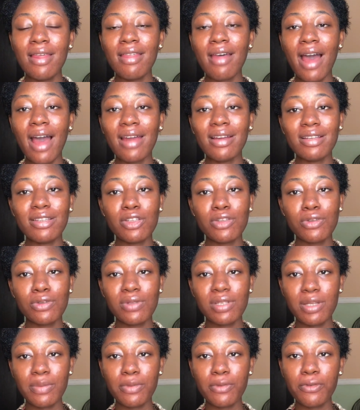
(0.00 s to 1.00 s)
that is
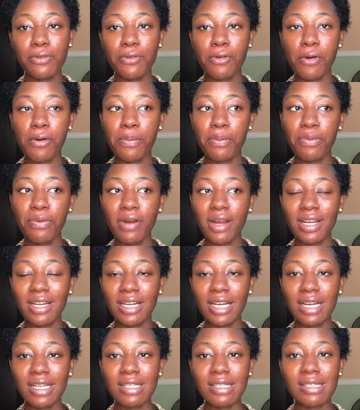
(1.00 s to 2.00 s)
suitable for
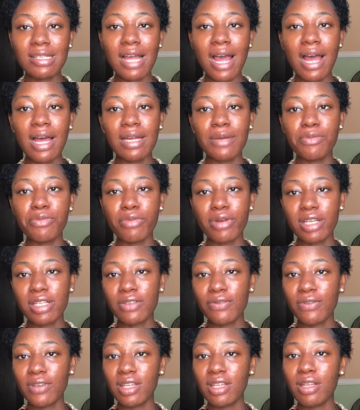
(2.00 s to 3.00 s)
pregnant and
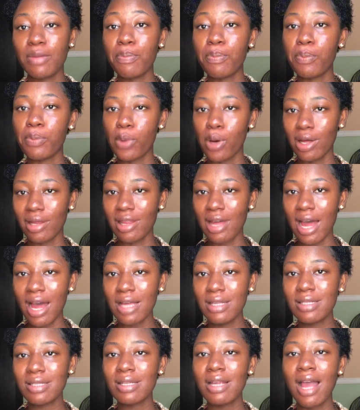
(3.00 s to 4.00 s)
breastfeeding
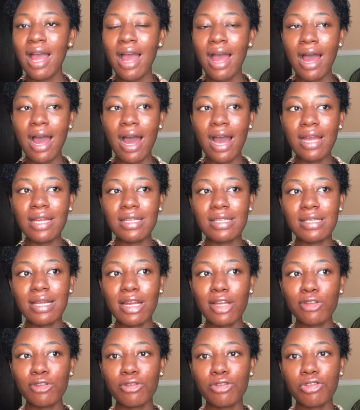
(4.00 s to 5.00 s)
mothers. I
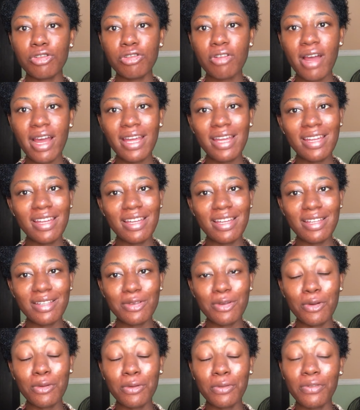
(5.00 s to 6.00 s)
decided to try
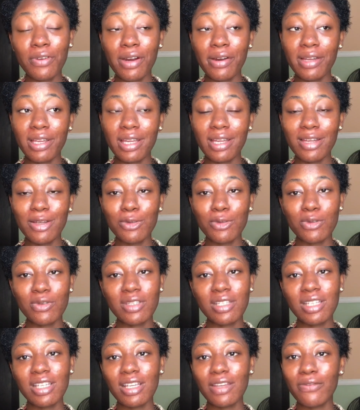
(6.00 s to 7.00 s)
it all over again to
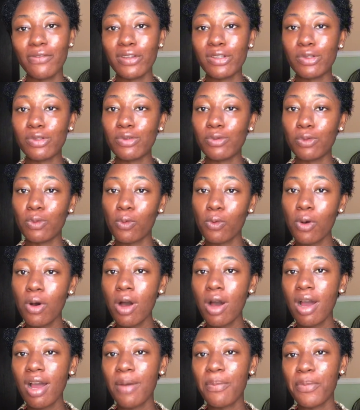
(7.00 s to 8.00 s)
see if it will
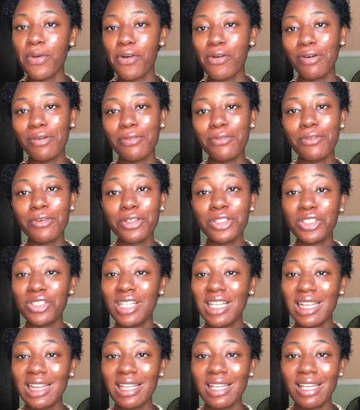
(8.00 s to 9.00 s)
work, but
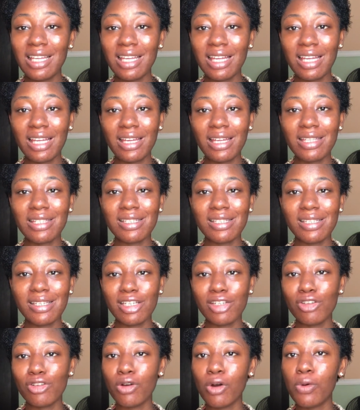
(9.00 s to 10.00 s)
unfortunately it
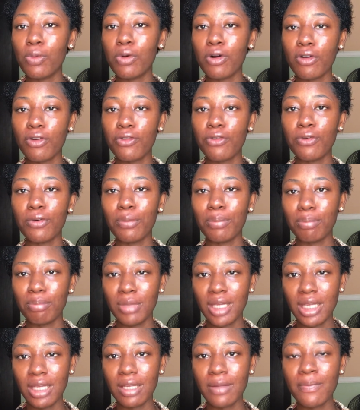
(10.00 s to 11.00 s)
did not work for
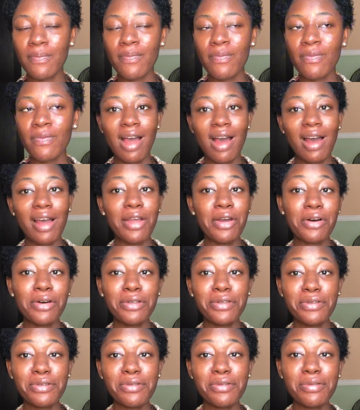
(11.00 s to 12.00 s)
me. I
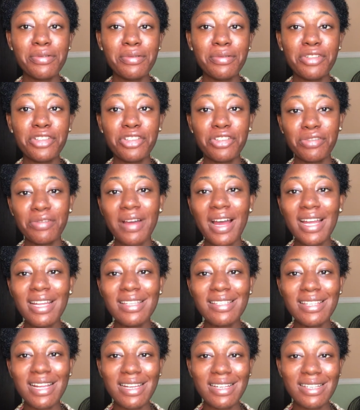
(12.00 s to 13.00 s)
also
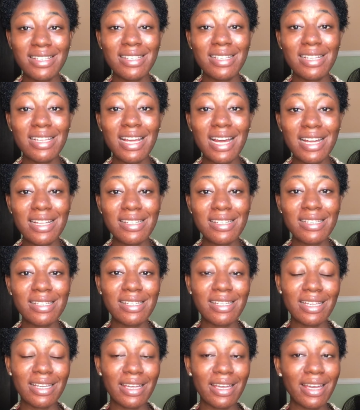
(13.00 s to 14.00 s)
tried salicylic
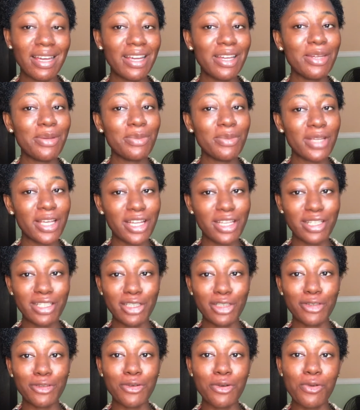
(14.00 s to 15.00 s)
acid again, it
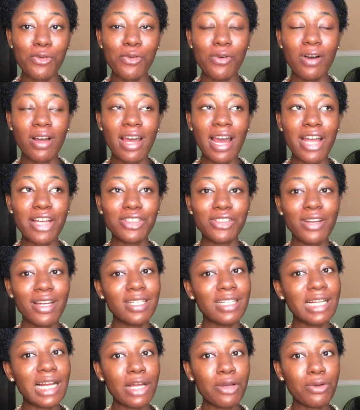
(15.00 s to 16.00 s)
did not work. I
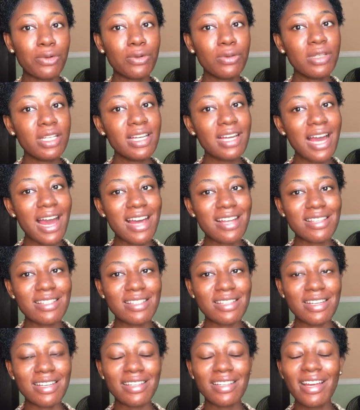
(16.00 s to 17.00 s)
tried glycolic
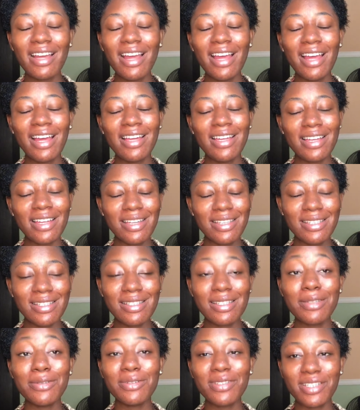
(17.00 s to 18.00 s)
acid, it
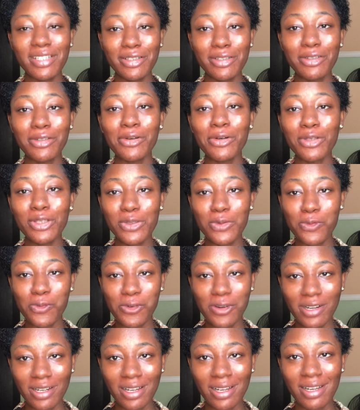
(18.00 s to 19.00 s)
still did not
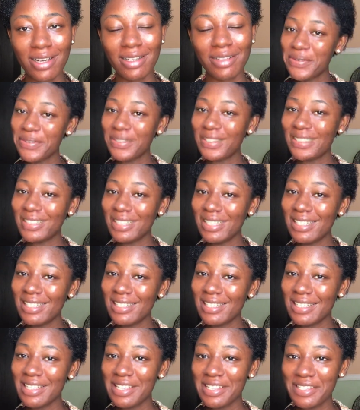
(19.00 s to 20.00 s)
work. So
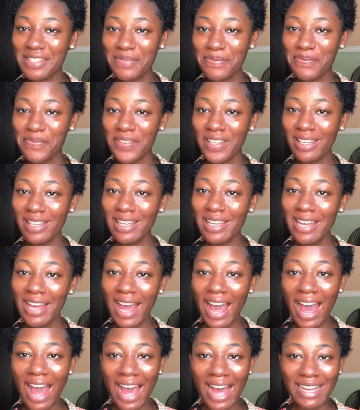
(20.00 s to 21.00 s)
this is me
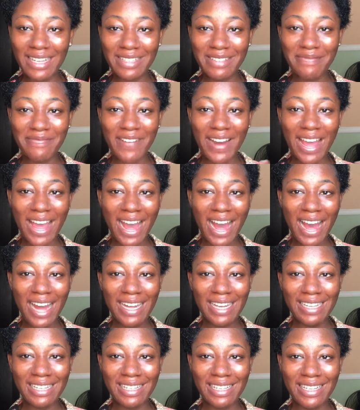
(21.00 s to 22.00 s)
and my
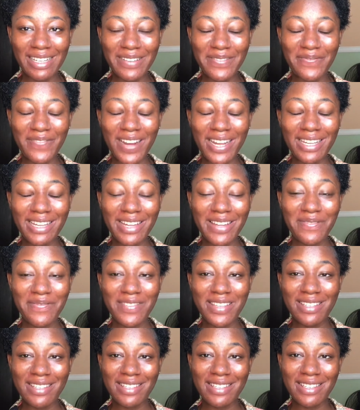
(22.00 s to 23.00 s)
acne. My
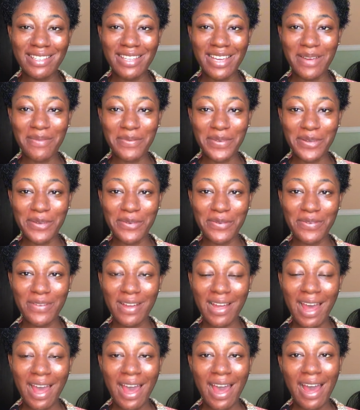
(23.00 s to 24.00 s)
name is
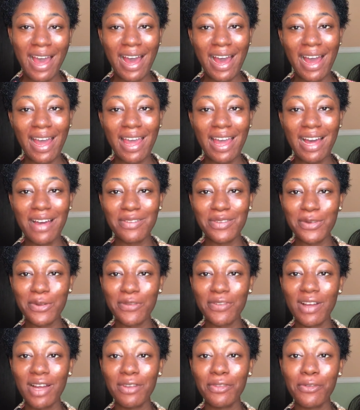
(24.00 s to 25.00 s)
Yemilo. I have
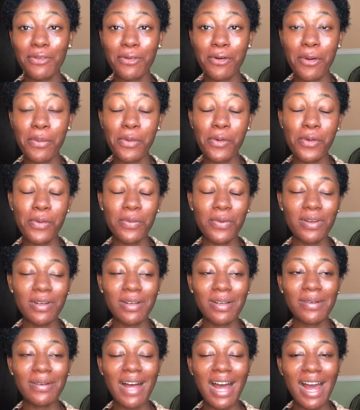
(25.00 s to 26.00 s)
suffered from
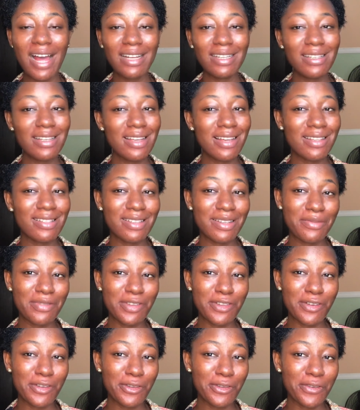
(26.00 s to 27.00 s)
hormonal acne as a
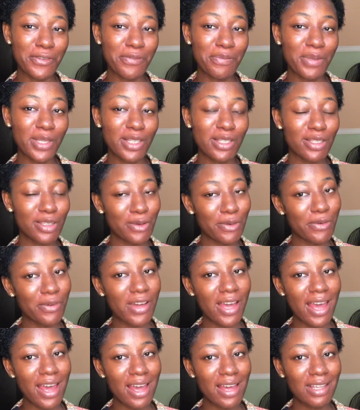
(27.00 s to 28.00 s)
result of
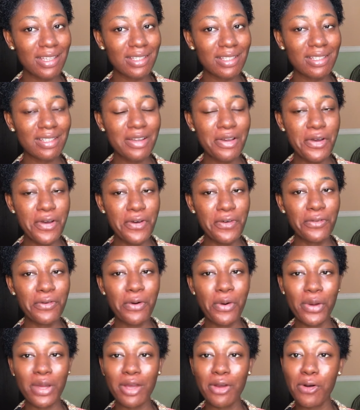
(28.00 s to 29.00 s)
PCOS
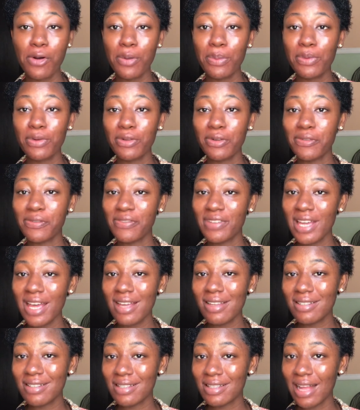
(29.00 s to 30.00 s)
for a couple of
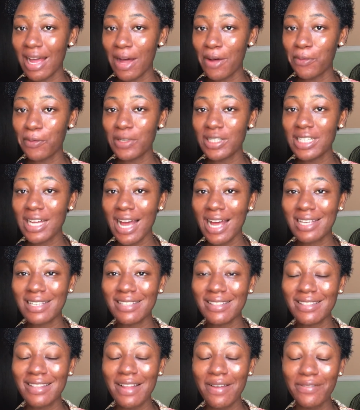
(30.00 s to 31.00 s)
years now, which
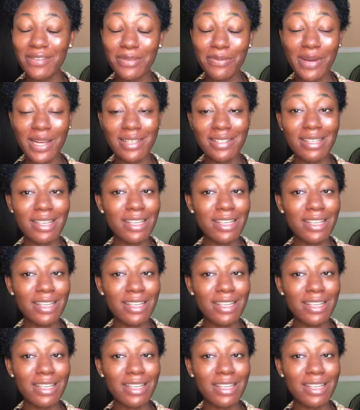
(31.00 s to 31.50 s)
has left my